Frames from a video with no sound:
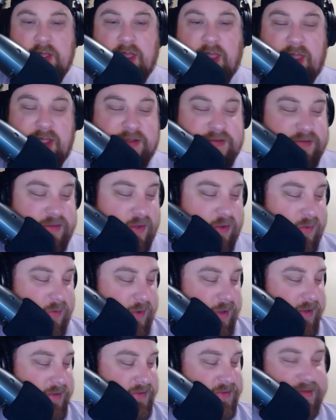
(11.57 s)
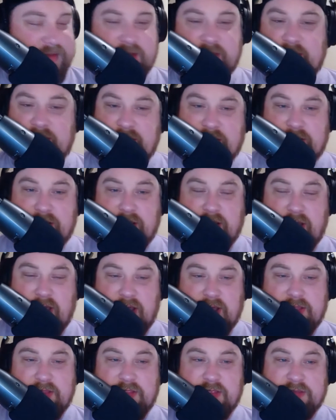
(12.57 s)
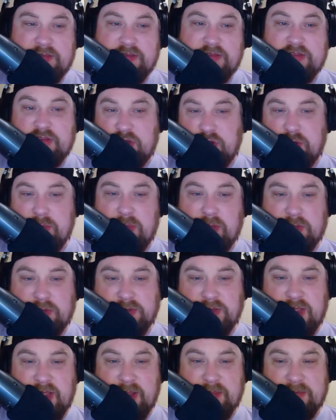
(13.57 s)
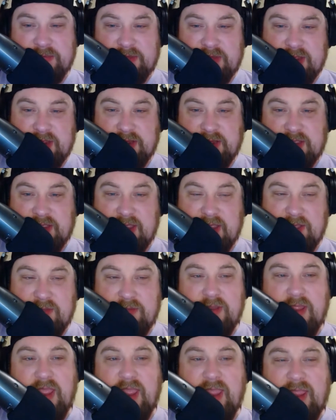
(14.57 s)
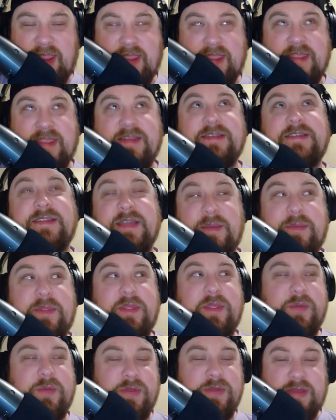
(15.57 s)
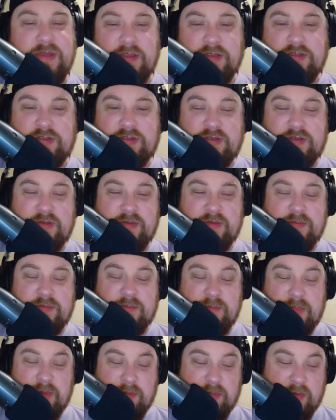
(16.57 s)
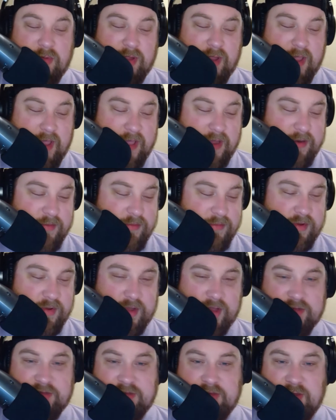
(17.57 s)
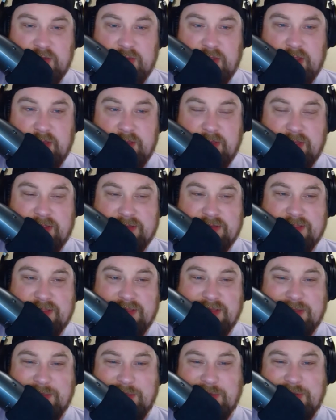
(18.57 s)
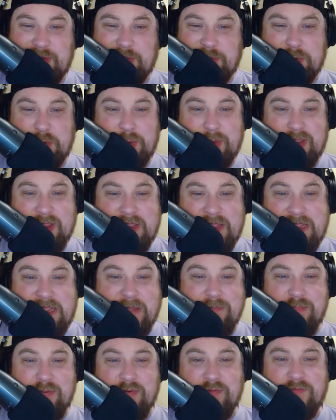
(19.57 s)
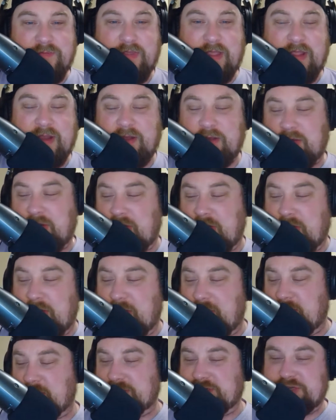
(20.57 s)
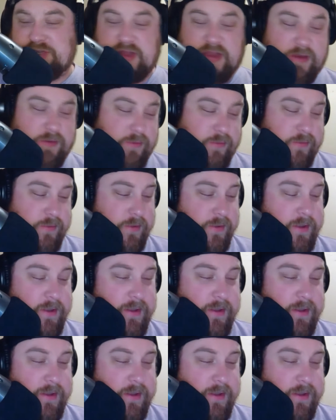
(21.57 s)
As always, this is Turnbuckle Times 10 Count AEW edition. My boy Adam, you guys know him as the WWE provider on our channel.